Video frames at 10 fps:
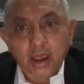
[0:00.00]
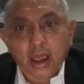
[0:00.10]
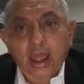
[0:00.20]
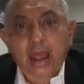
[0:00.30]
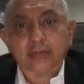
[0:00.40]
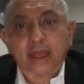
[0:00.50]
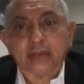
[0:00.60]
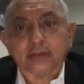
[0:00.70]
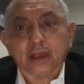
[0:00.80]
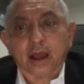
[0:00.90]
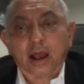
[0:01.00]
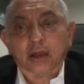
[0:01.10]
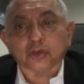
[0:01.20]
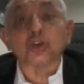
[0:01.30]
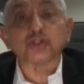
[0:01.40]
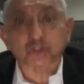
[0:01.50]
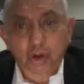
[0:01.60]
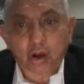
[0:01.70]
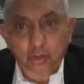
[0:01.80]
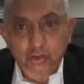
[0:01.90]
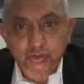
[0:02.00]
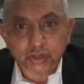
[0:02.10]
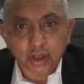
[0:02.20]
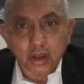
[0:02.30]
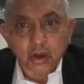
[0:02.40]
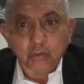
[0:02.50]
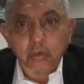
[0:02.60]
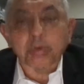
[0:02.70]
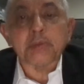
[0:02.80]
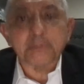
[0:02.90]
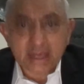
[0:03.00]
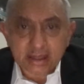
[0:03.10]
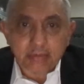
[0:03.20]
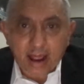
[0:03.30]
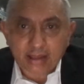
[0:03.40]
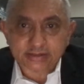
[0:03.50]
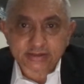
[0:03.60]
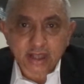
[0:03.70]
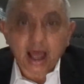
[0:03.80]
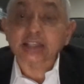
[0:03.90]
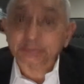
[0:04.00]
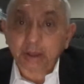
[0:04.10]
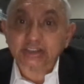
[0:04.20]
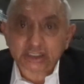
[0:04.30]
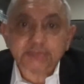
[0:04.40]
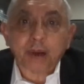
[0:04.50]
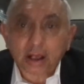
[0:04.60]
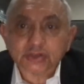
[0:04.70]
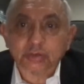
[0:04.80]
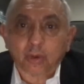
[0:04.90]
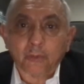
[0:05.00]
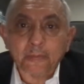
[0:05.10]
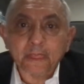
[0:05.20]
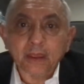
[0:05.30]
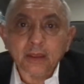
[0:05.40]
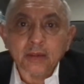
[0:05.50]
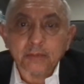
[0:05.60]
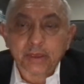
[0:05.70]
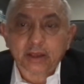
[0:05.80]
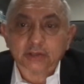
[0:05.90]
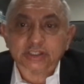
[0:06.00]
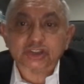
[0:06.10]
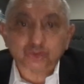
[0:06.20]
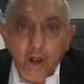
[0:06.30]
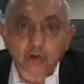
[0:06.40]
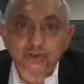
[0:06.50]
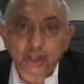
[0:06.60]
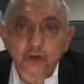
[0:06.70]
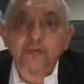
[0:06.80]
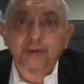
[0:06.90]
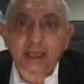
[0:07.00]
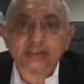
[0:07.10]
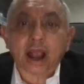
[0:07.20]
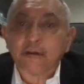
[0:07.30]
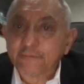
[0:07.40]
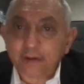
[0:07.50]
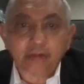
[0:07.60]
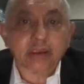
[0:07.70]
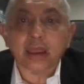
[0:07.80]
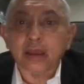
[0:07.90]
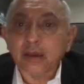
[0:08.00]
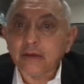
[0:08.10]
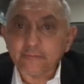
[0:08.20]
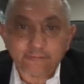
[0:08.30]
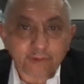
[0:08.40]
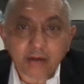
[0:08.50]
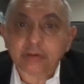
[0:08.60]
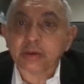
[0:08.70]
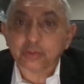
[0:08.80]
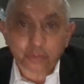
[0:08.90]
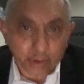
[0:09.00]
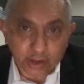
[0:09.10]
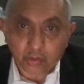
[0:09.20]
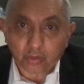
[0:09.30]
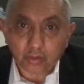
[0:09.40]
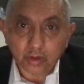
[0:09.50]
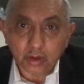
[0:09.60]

and that your struggles will be minimized as much as possible, because the struggles that you face are very, very real.